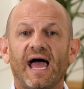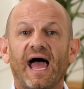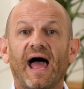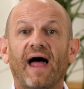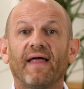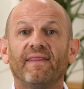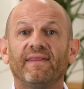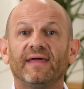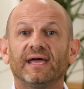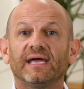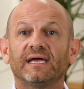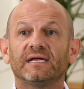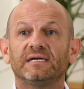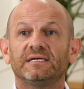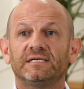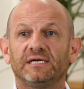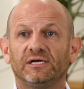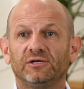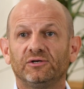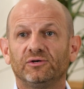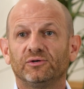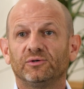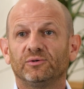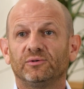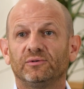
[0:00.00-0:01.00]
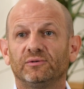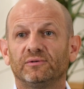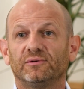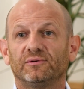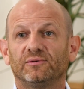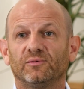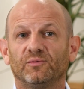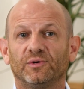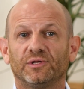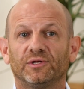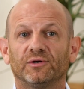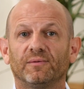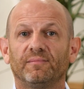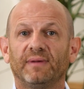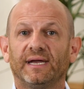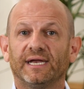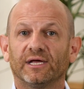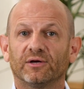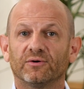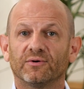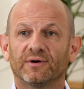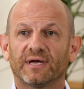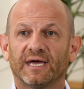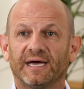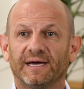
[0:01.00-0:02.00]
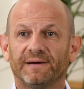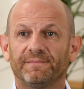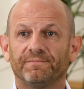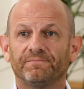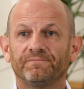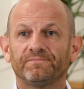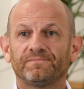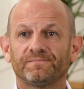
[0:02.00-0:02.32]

and then continue with your medical care.